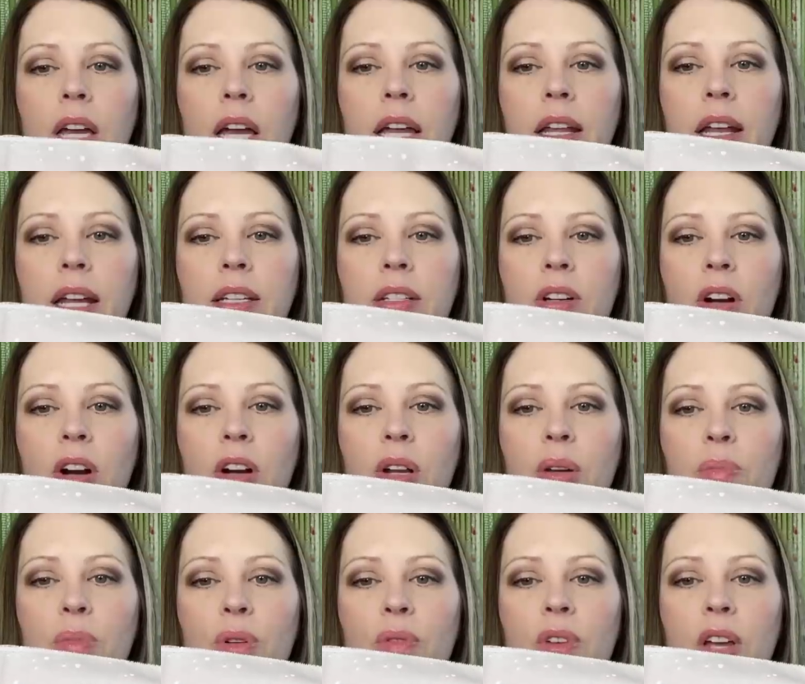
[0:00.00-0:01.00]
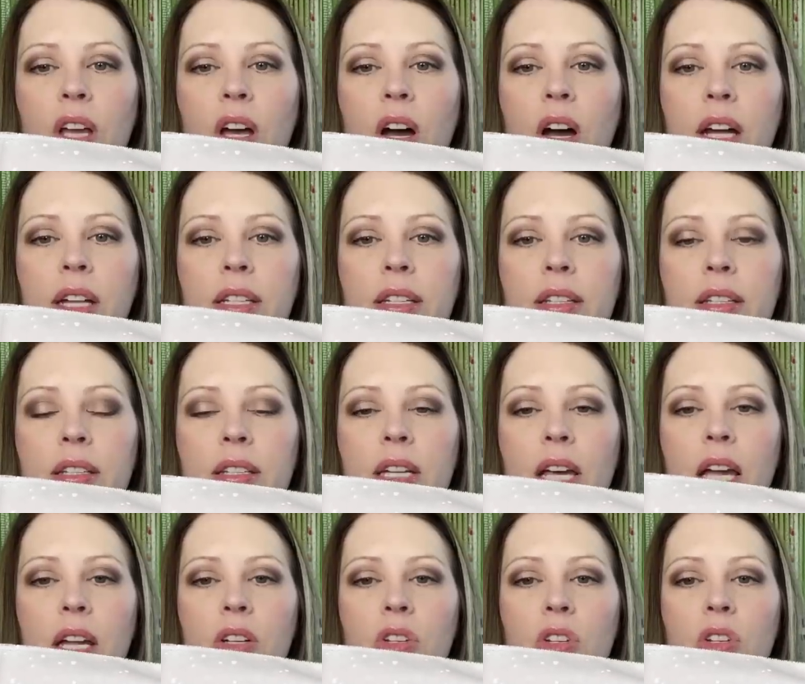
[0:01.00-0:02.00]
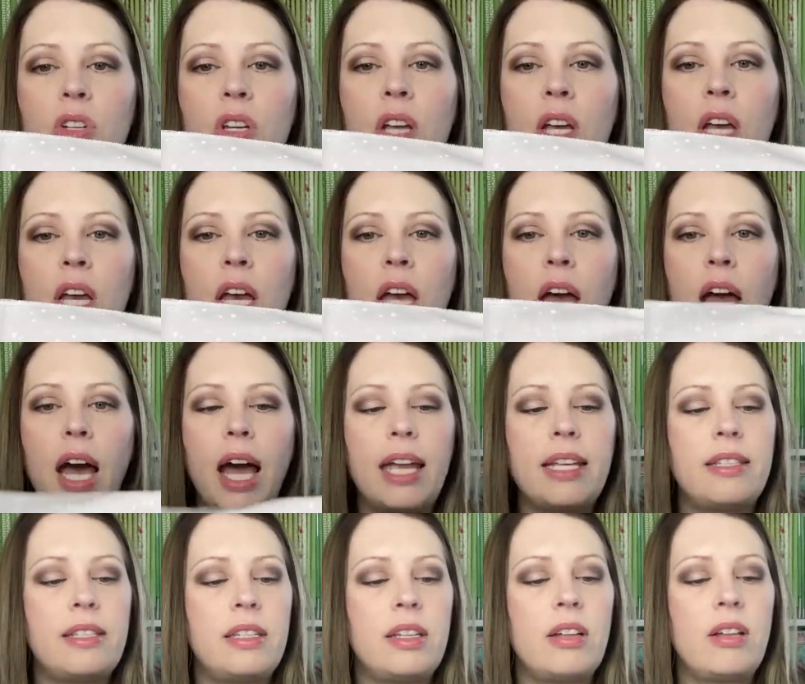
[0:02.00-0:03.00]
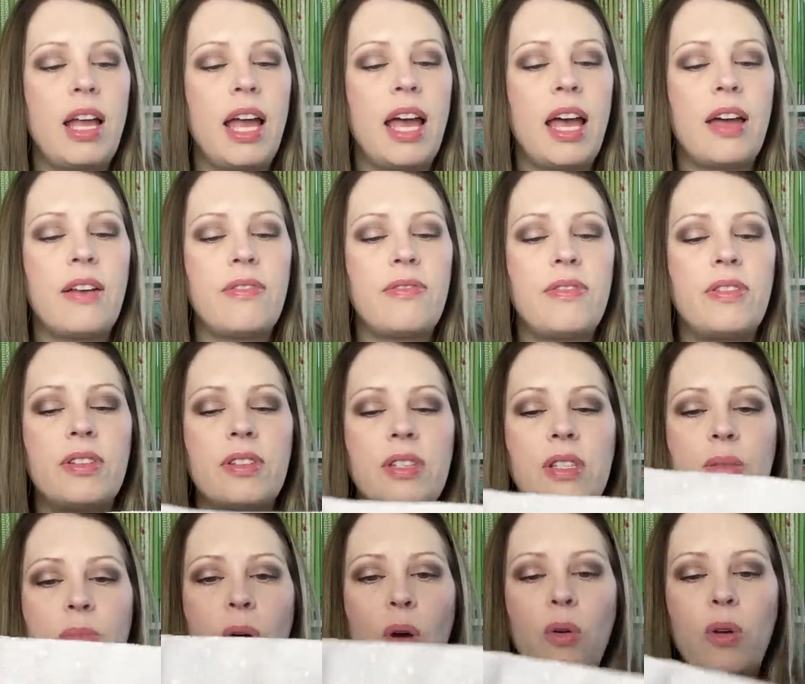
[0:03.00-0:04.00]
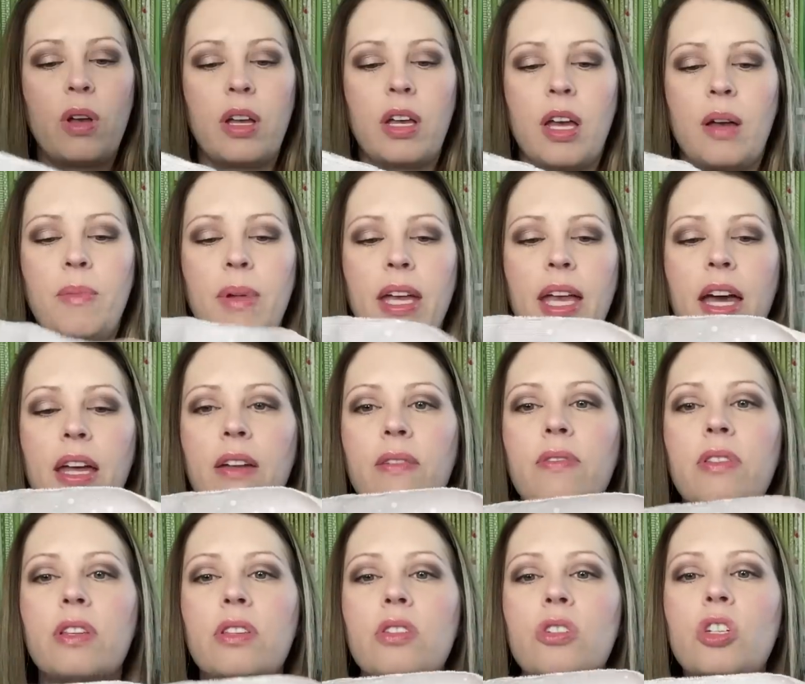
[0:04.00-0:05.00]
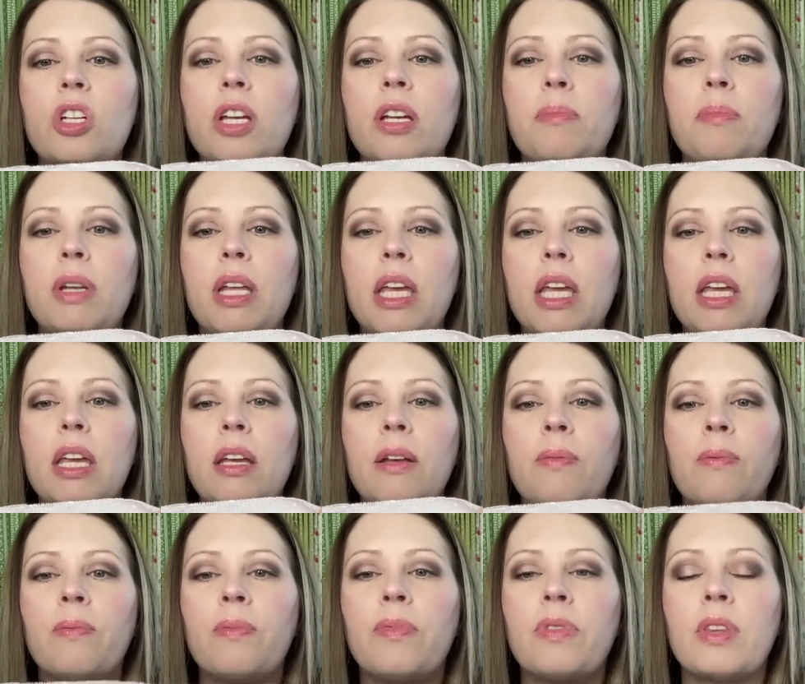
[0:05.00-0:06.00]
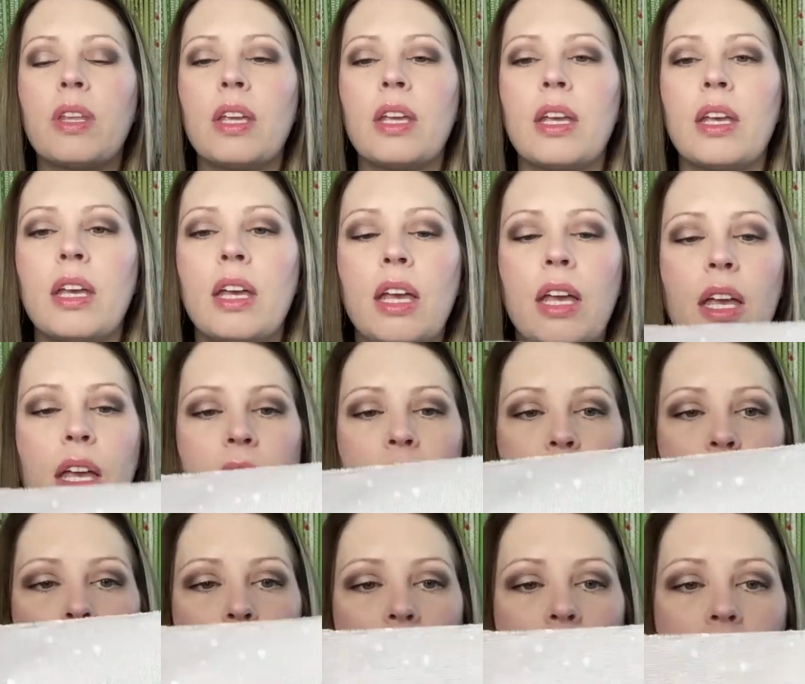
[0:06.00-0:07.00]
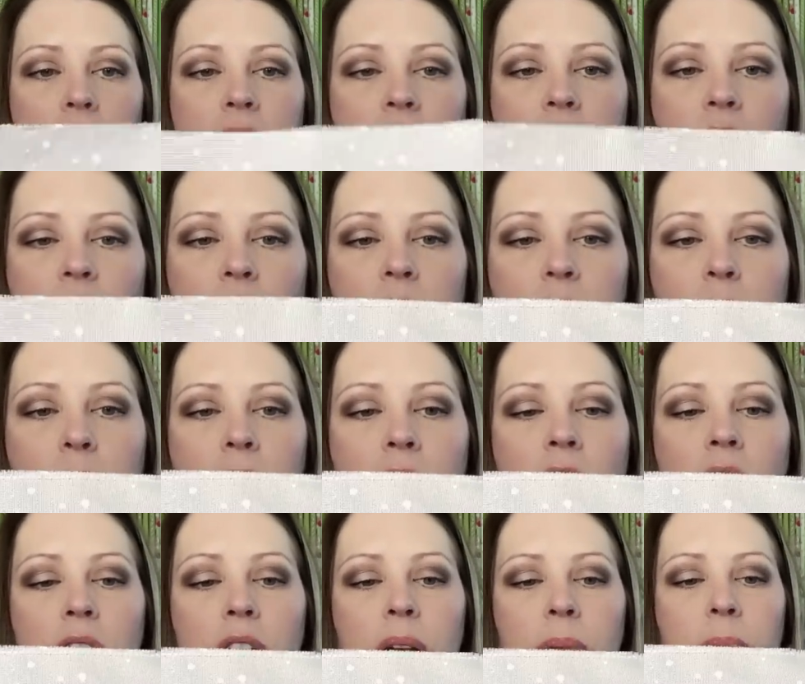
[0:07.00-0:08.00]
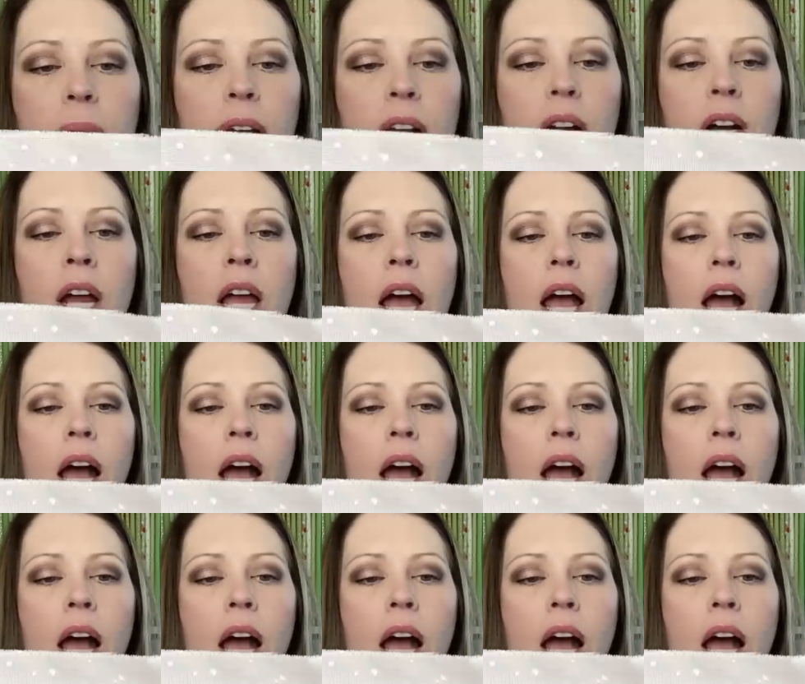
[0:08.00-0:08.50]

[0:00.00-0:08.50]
and I started moving on stitched. I still have the smoke coming out of this chimney, but I started my heart up here.